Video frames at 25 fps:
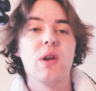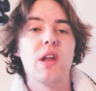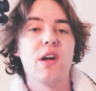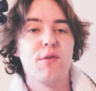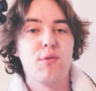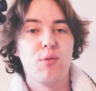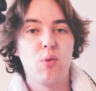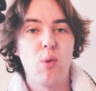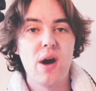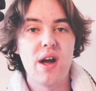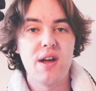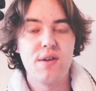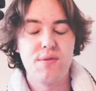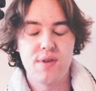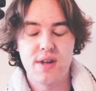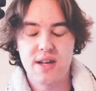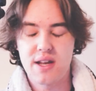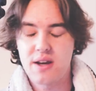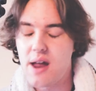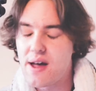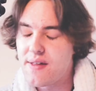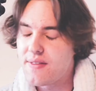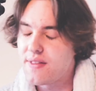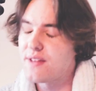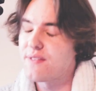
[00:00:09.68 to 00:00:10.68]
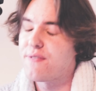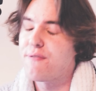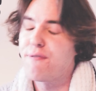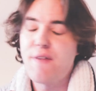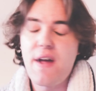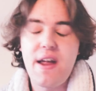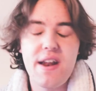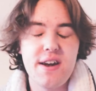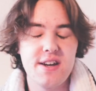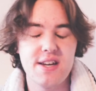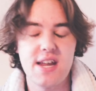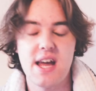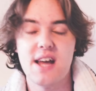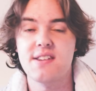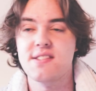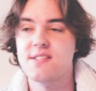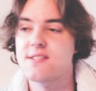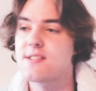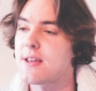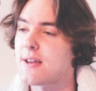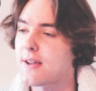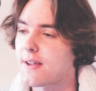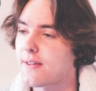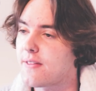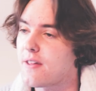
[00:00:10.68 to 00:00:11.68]
love WayV. Like, they're
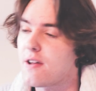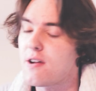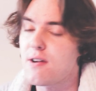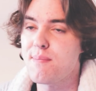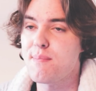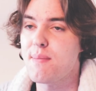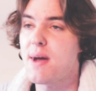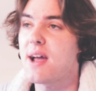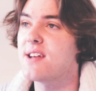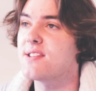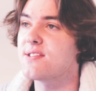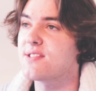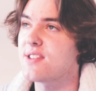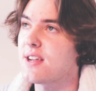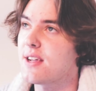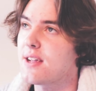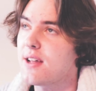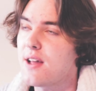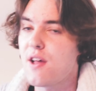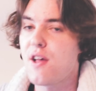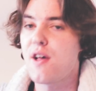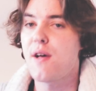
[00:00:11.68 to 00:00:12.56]
fantastic. They're amazing,